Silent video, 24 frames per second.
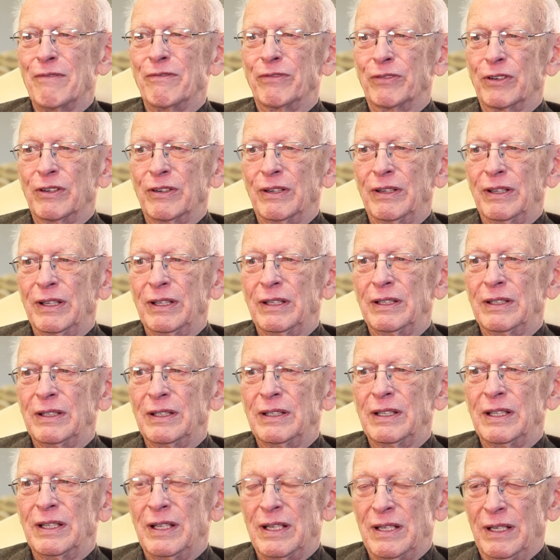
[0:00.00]
for,
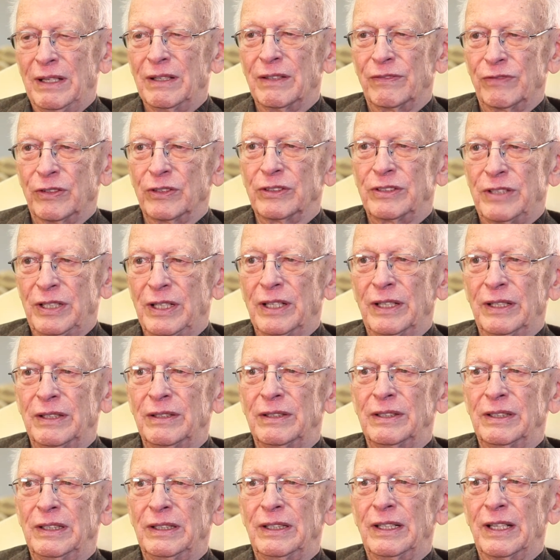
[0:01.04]
eh, for
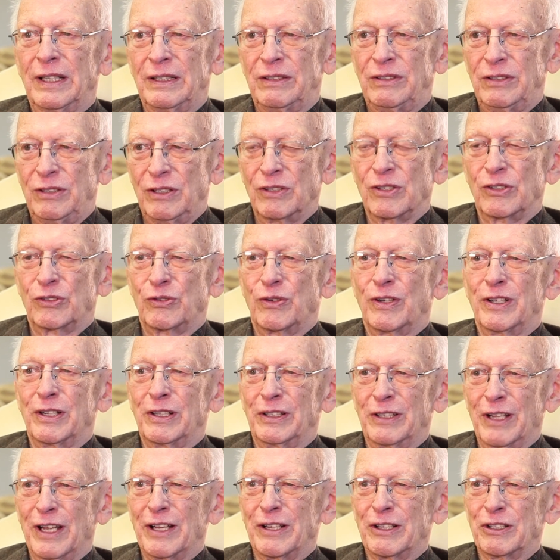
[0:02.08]
Ted. He had tears
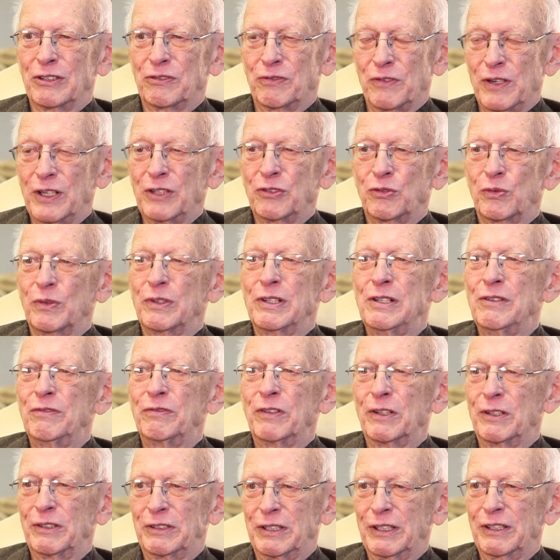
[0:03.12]
running down his face when he
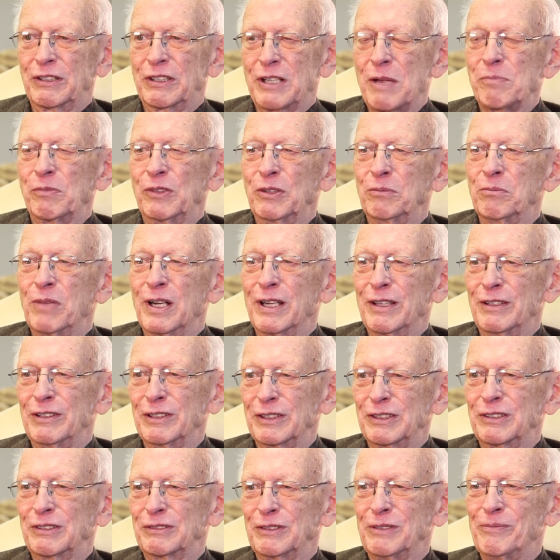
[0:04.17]
felt accepted by
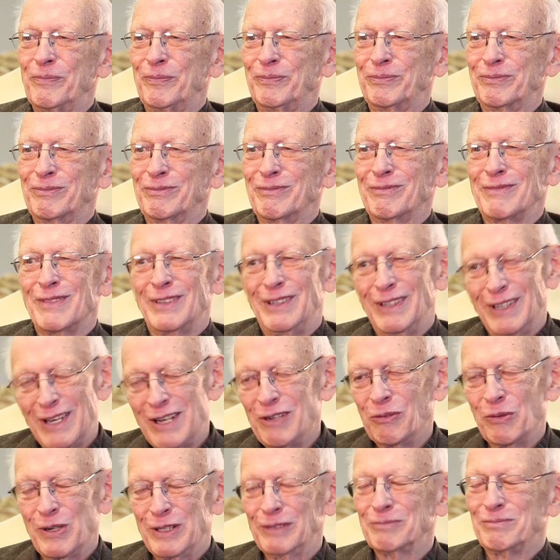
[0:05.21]
this. Um,
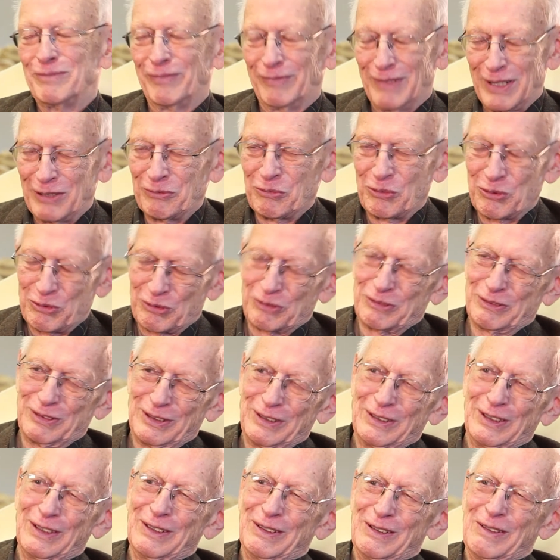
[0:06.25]
anyway, that was
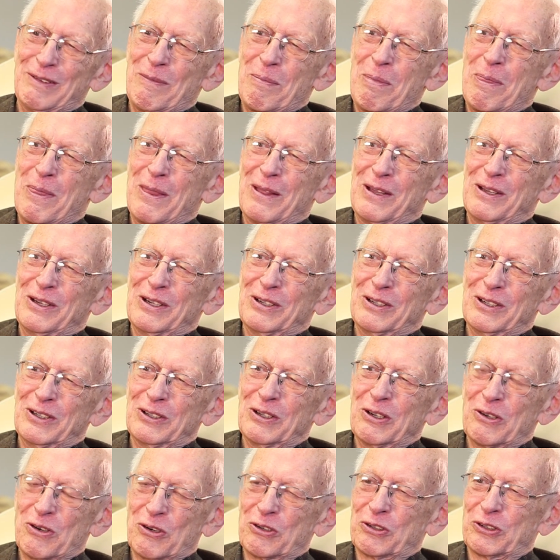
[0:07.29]
an
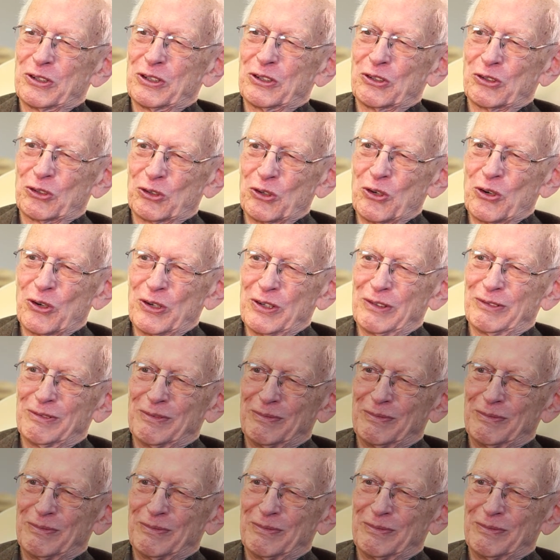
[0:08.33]
interesting story.